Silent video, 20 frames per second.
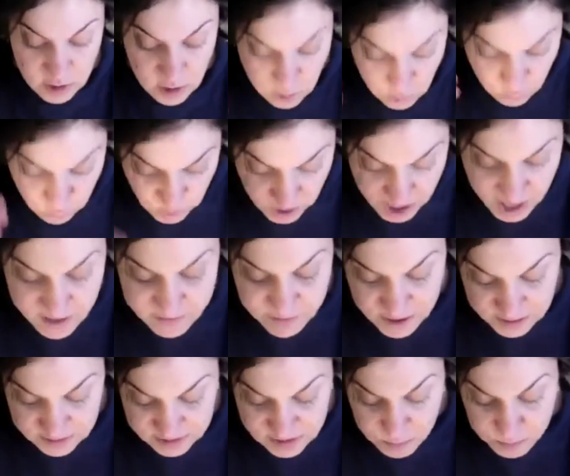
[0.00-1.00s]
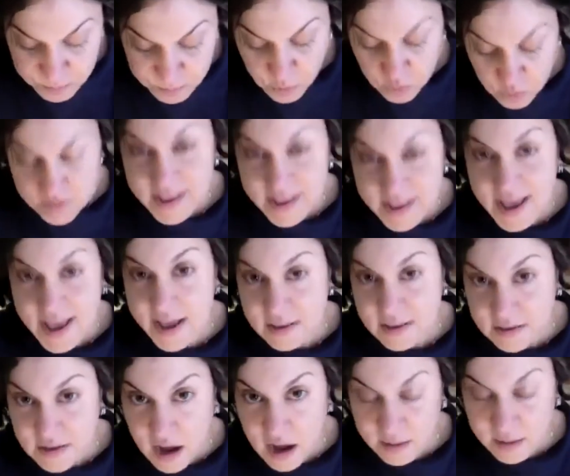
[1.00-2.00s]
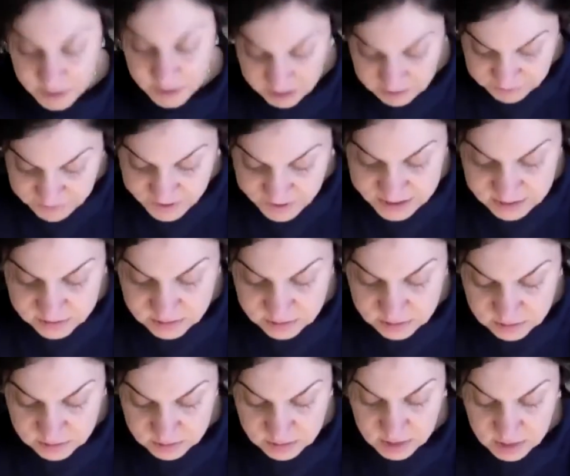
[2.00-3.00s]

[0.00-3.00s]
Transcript: who have at some point and time invested